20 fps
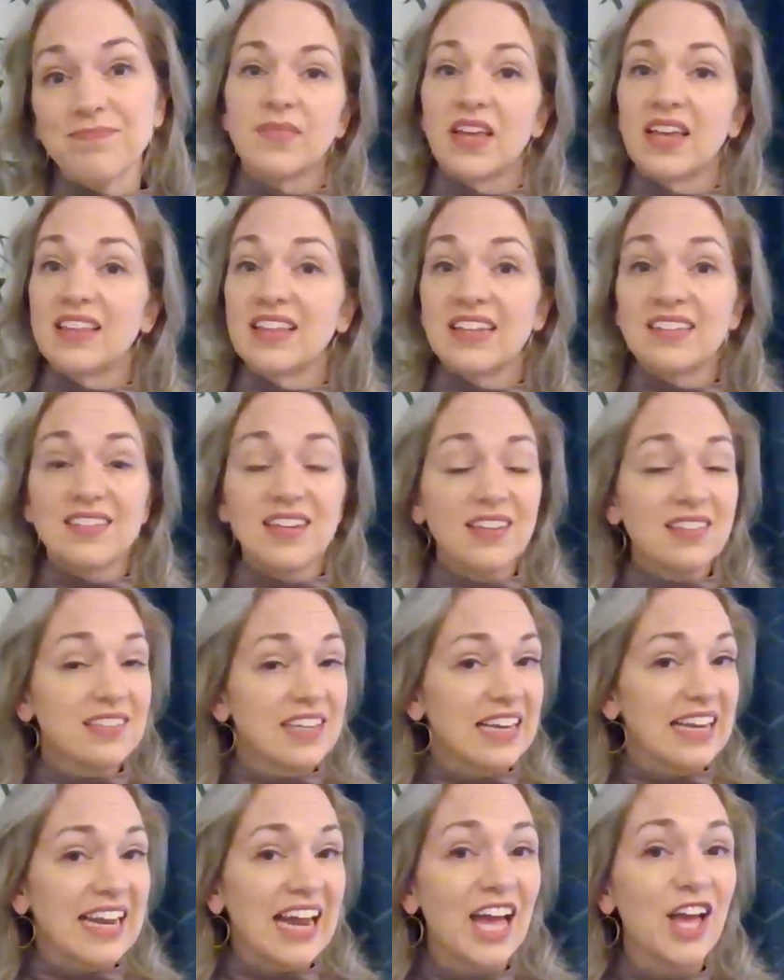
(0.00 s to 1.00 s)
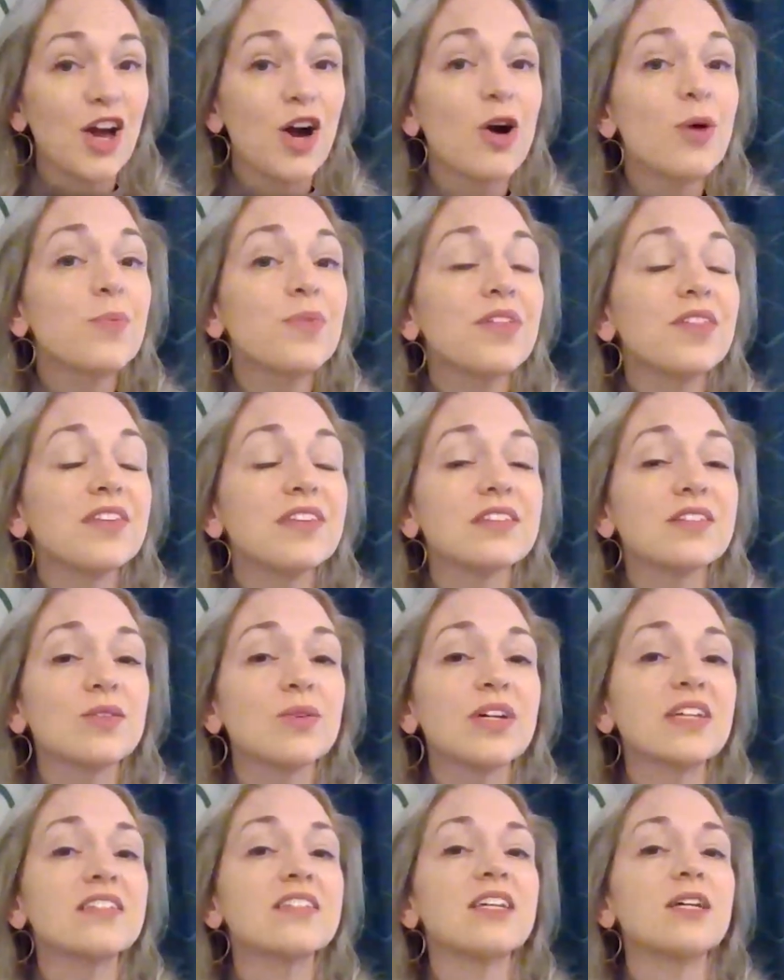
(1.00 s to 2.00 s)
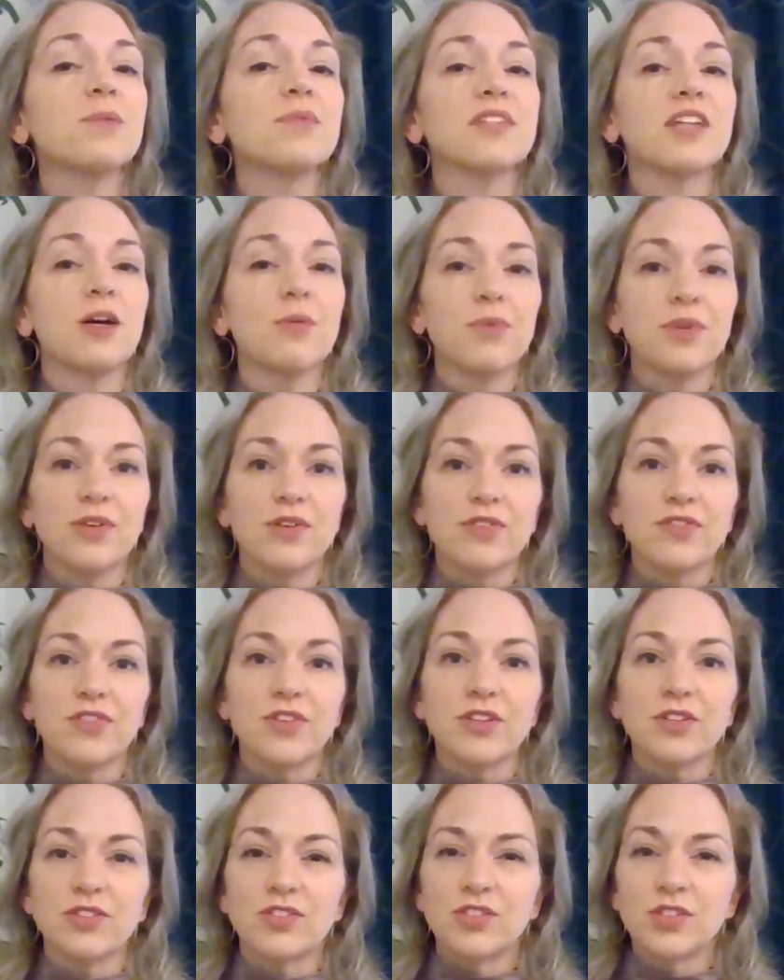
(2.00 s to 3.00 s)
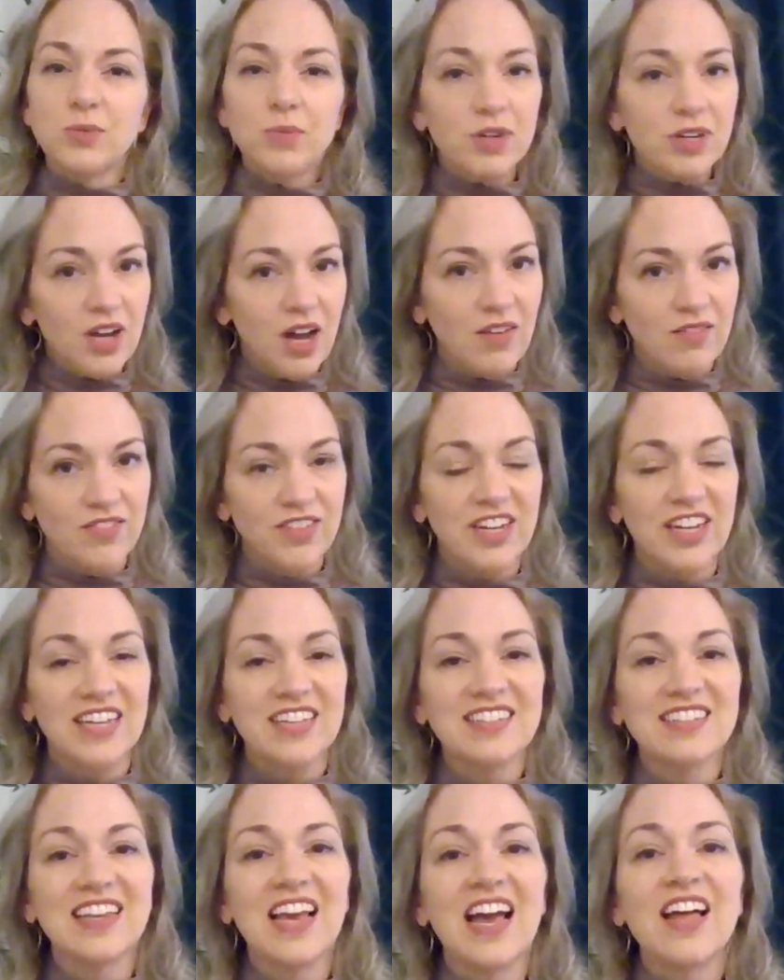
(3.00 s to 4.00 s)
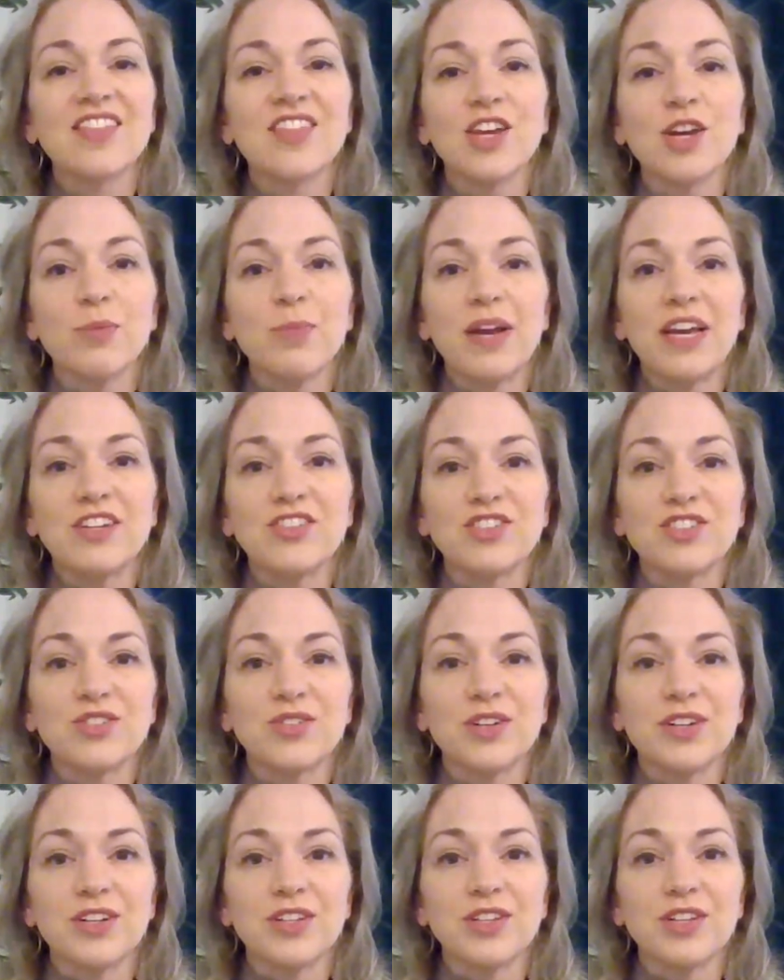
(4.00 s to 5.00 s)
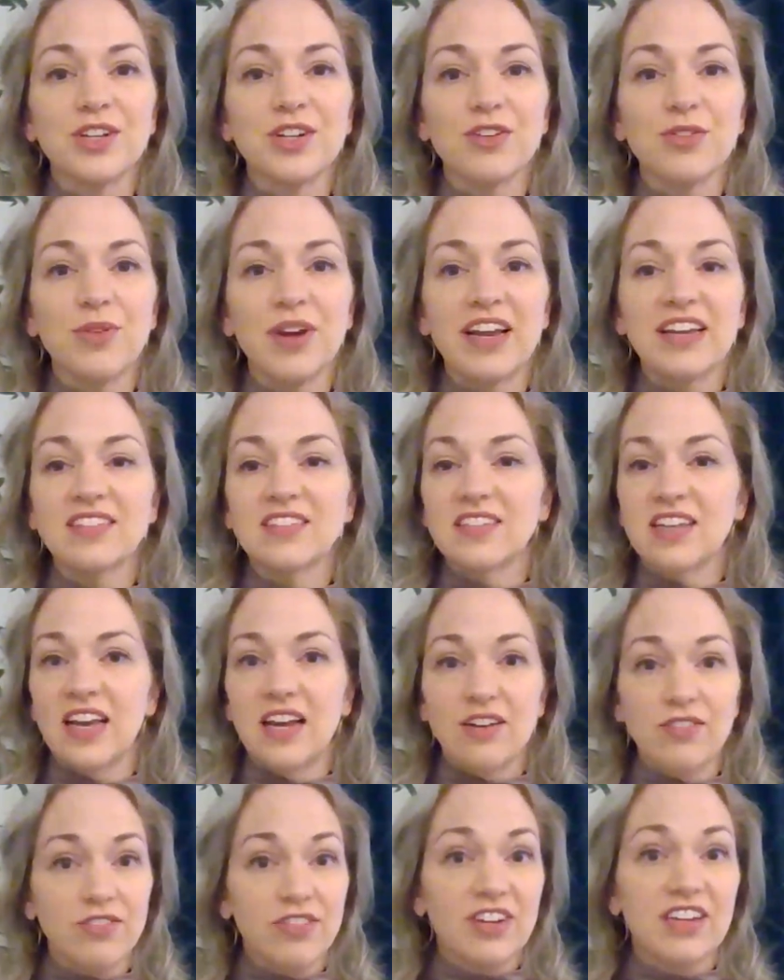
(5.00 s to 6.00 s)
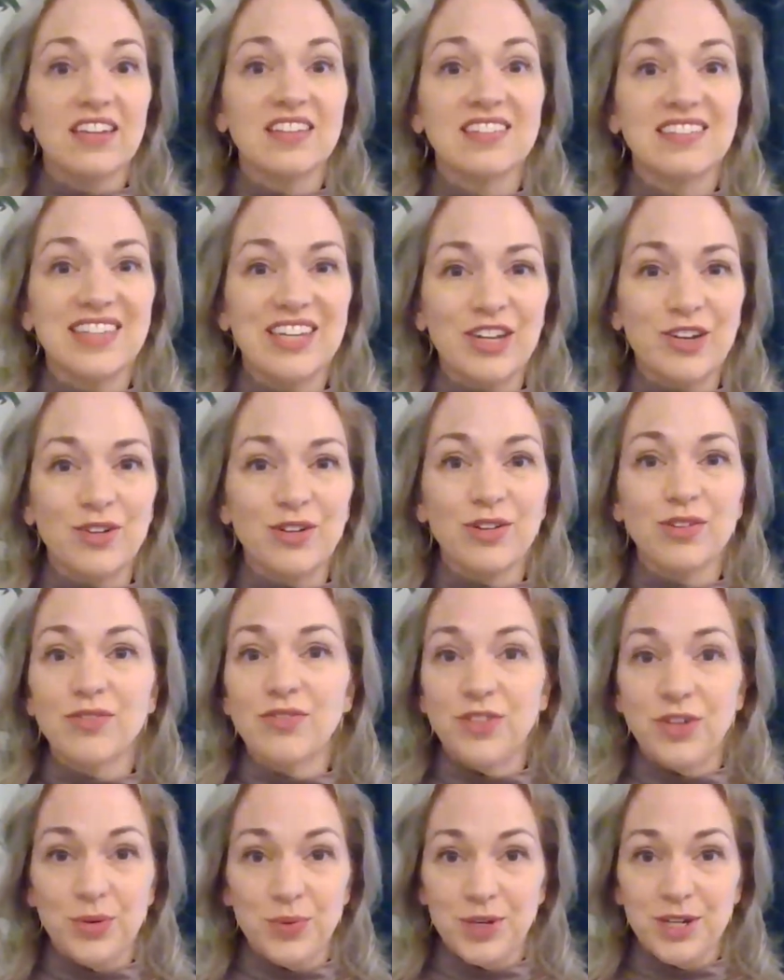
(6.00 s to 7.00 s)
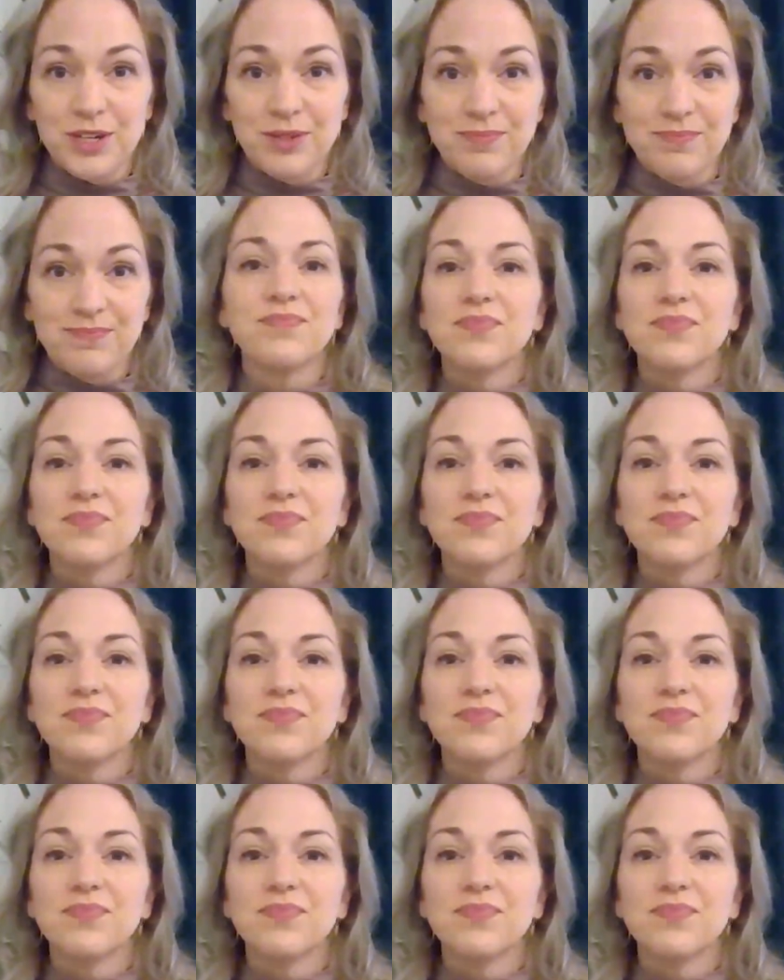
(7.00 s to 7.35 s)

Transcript: And that does it. I hope that these quick tips help you to feel super confident that your page is going to look great to every single viewer.